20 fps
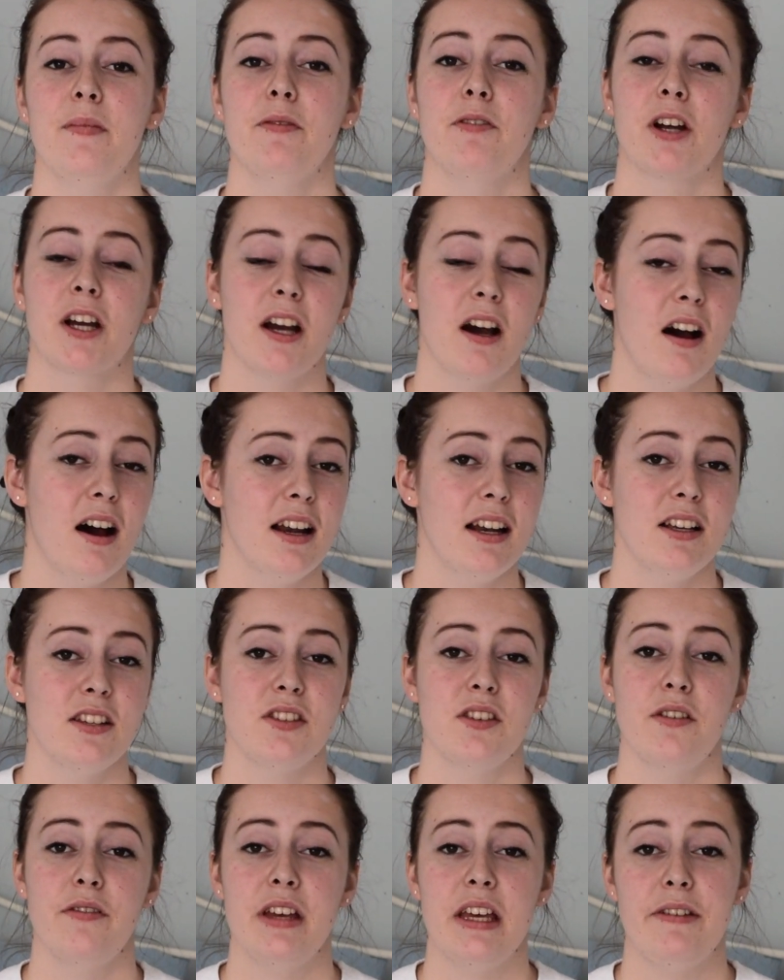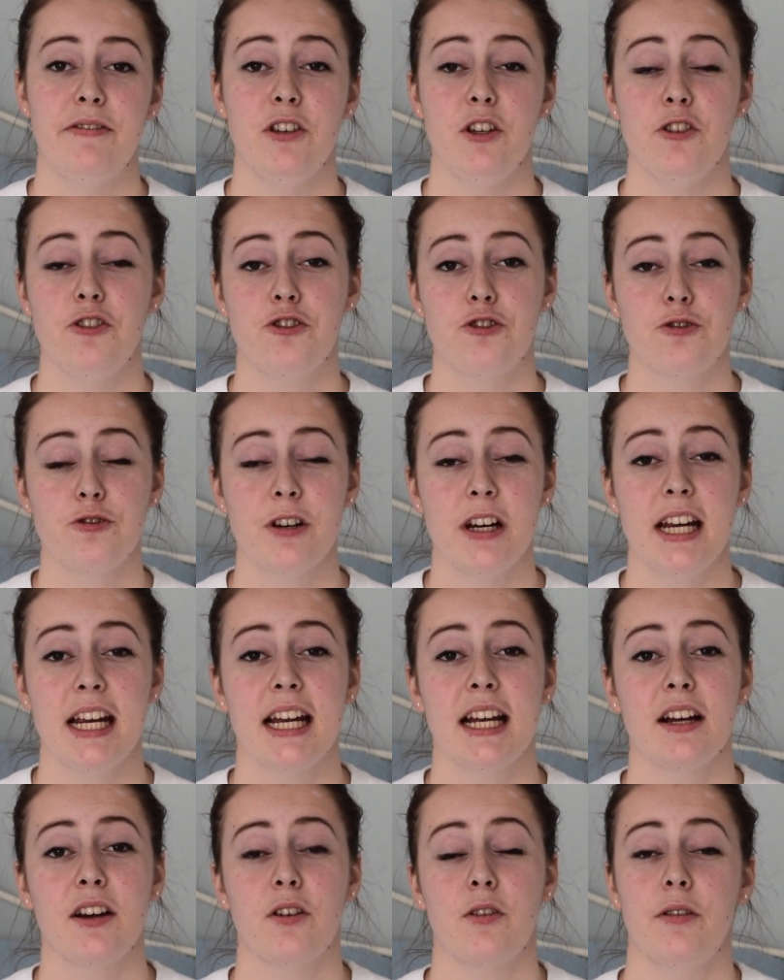regardless of if you
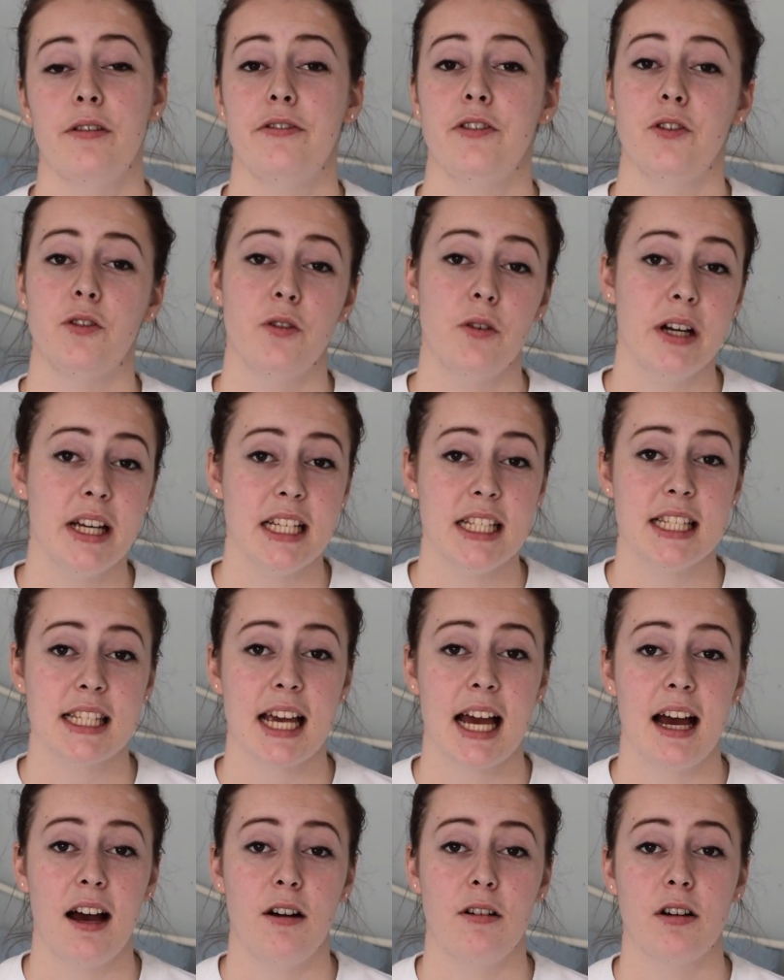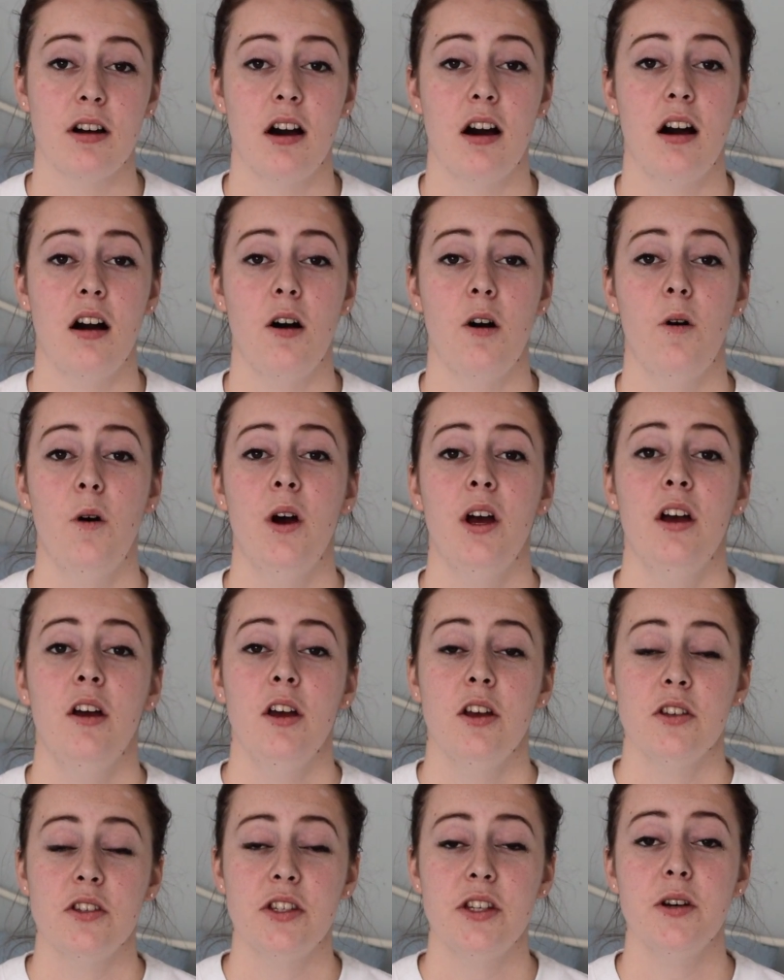drink or if you're not into alcohol.
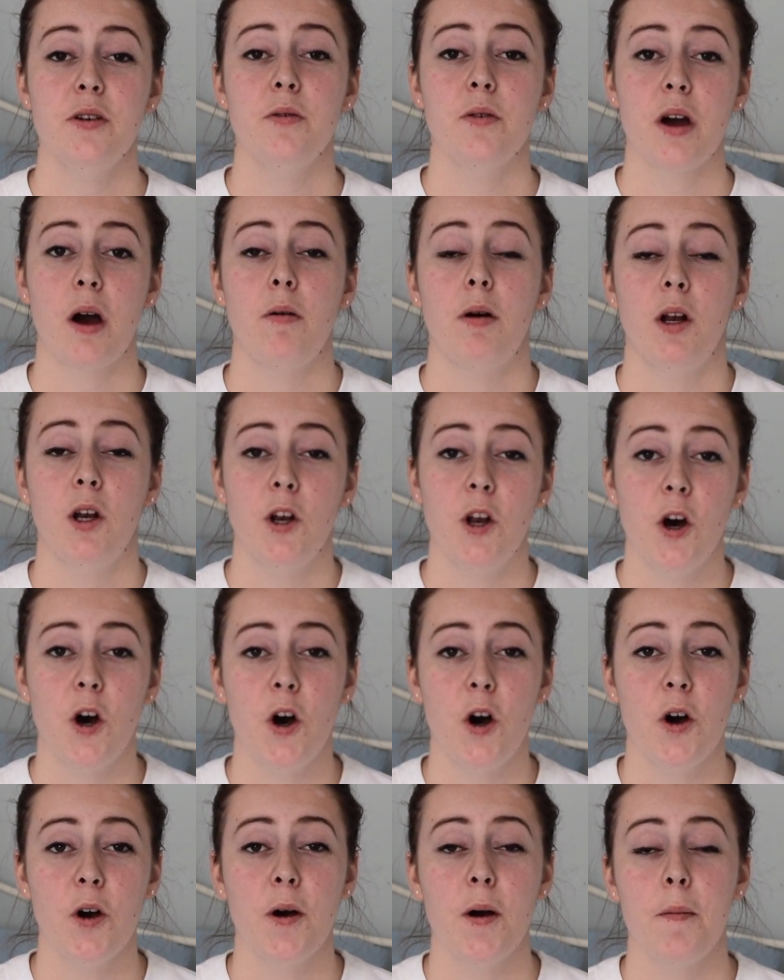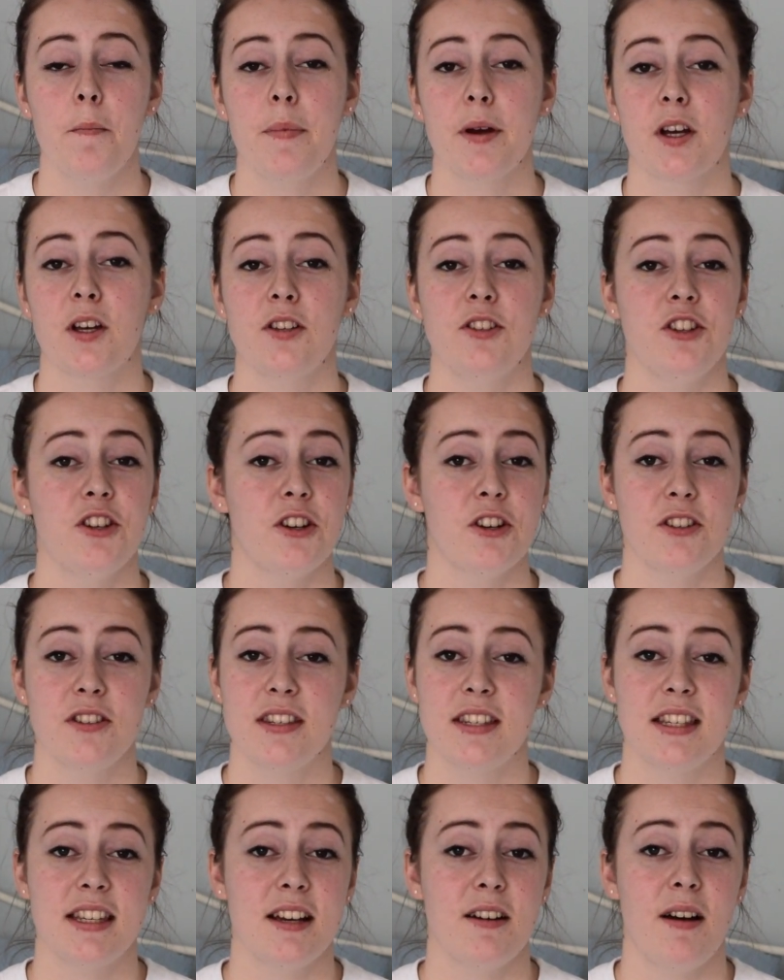Still go along because you can
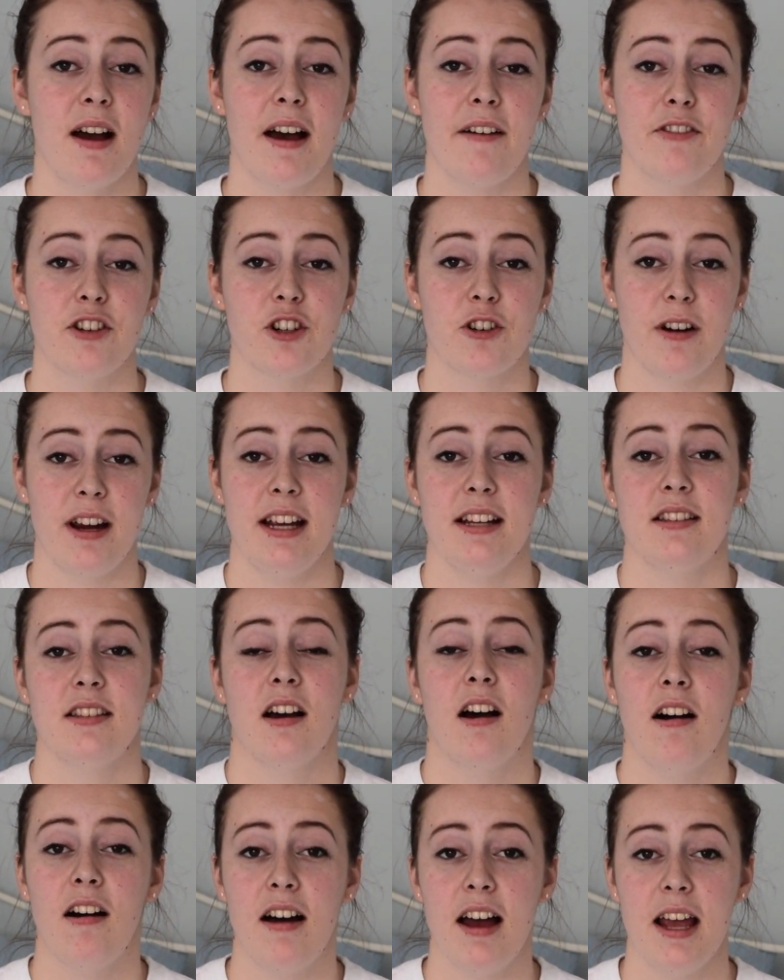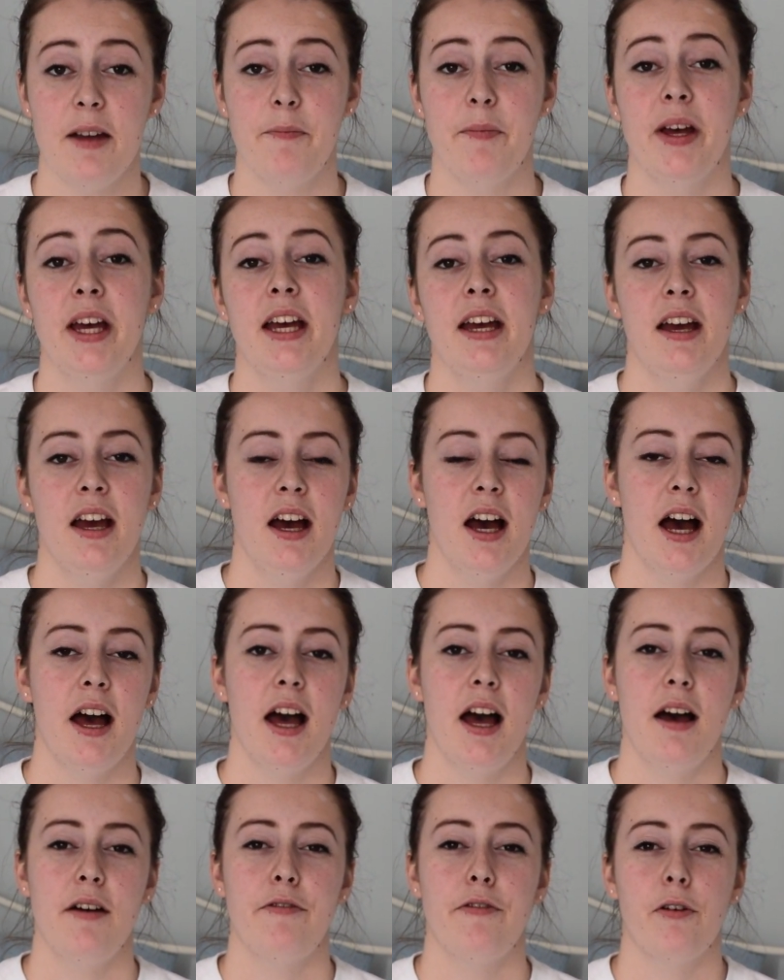still have a great time.
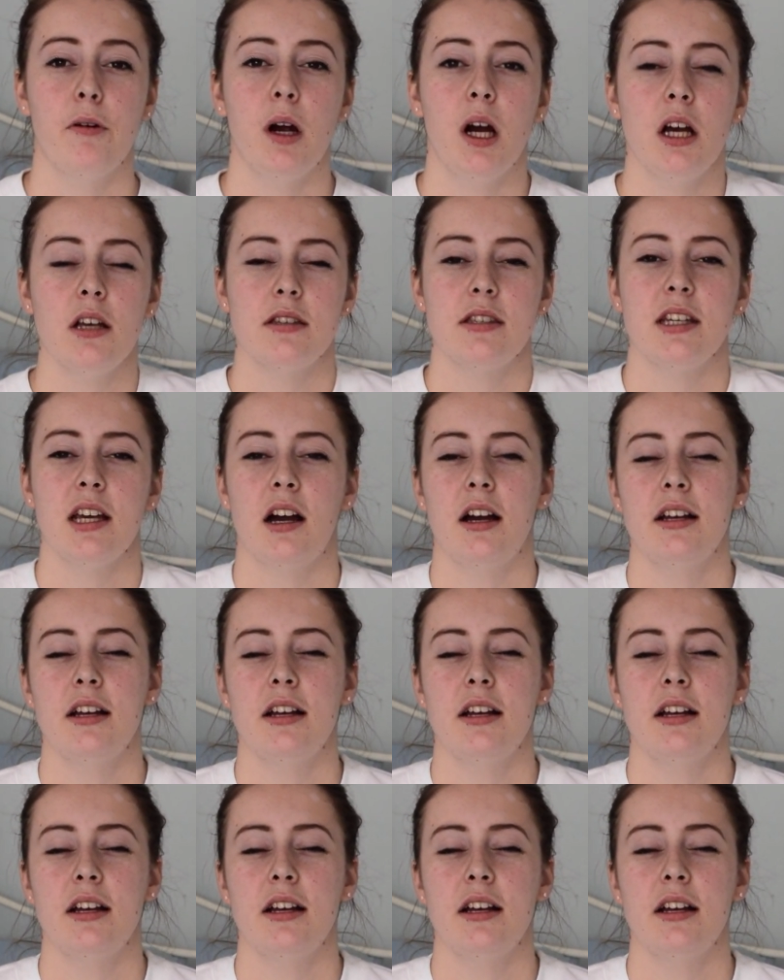For us, the